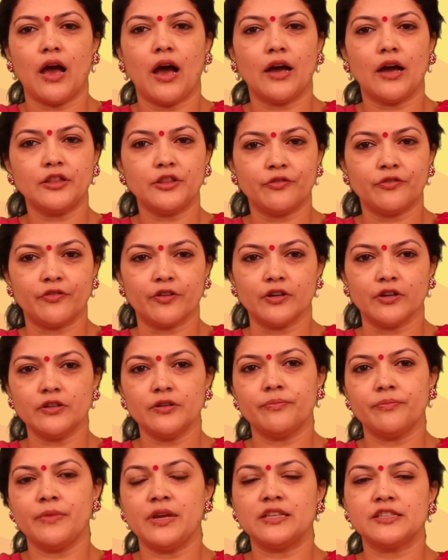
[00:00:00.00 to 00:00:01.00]
Adva
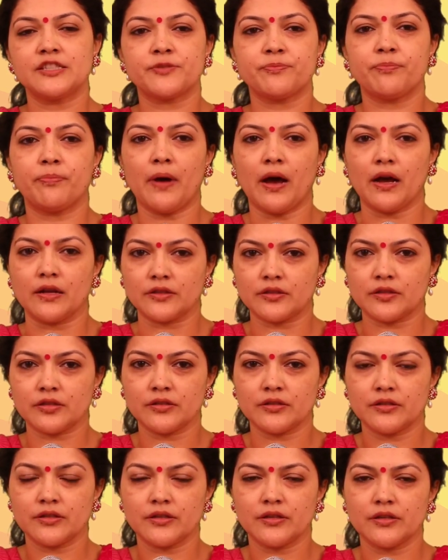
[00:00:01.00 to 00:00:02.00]
means path,
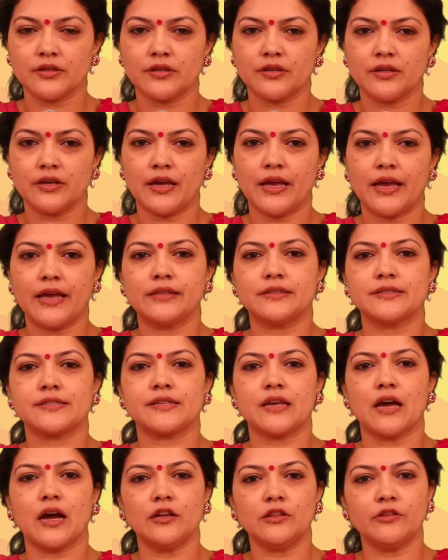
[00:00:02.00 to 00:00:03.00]

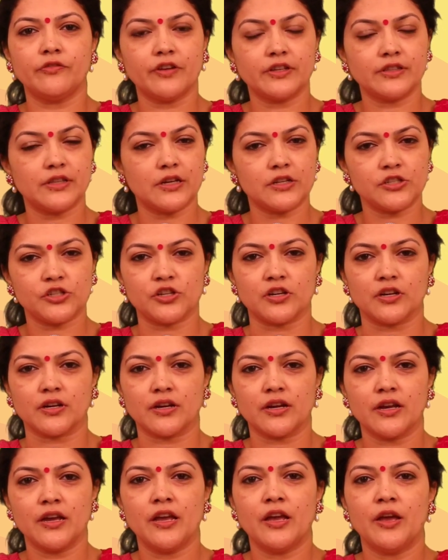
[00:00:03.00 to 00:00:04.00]
hence Adva Darshak
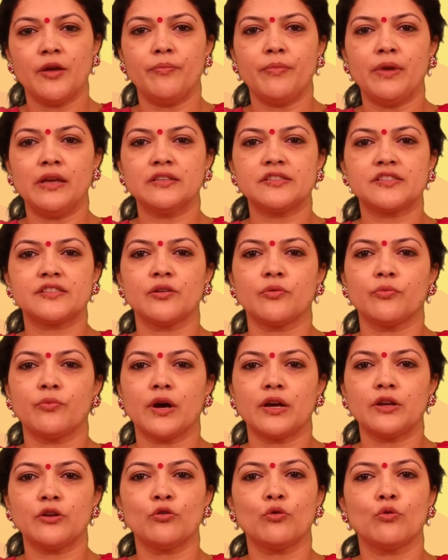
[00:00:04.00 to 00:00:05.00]
means the
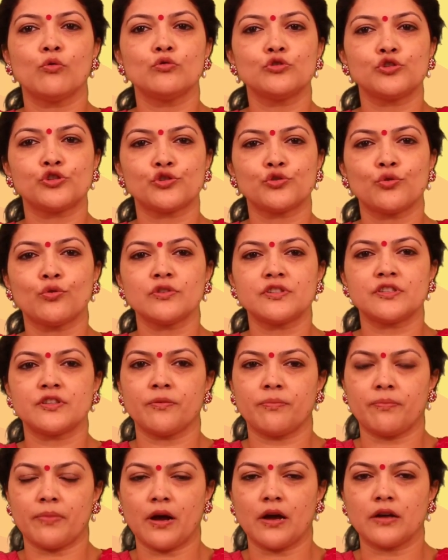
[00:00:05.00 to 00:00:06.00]
one who shows
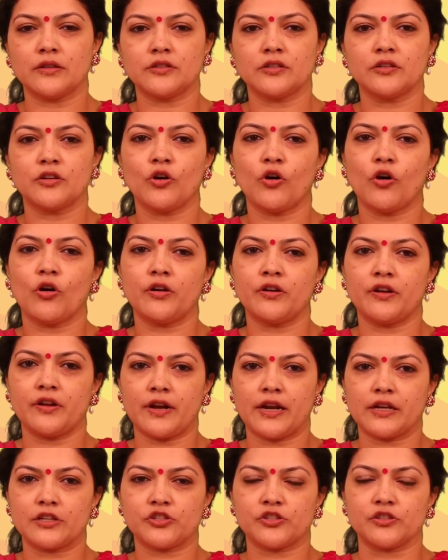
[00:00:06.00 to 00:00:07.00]
the path or
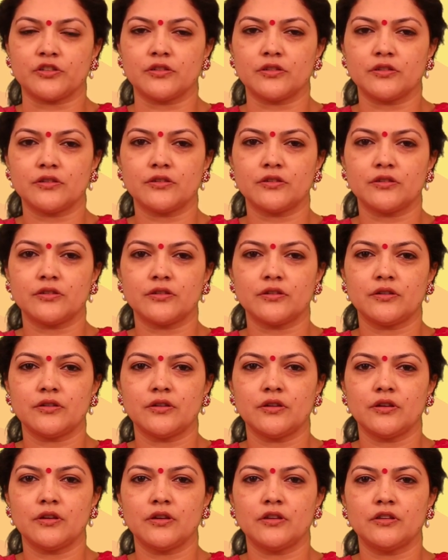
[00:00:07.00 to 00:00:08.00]
direction.
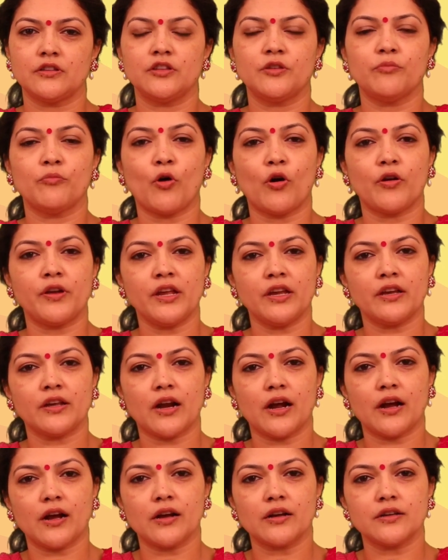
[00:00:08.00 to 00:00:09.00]
The morning
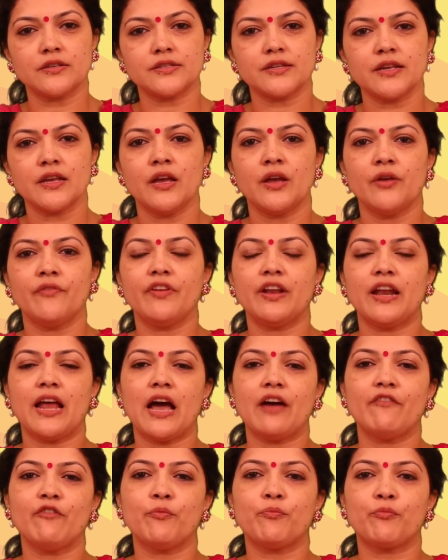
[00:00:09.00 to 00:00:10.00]
ragas will
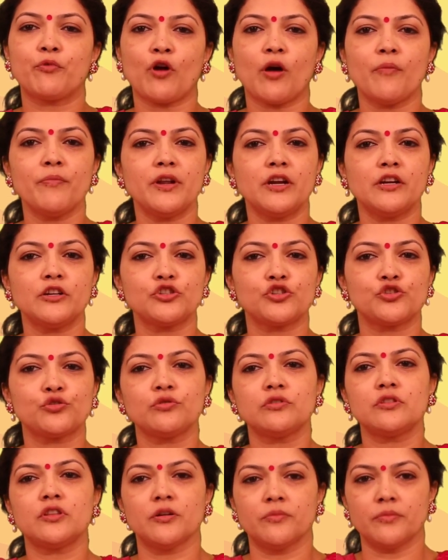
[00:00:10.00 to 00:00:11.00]
have a prominent
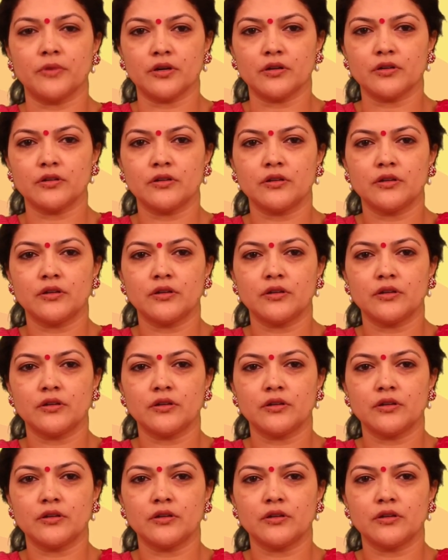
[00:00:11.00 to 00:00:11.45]
Shuddhama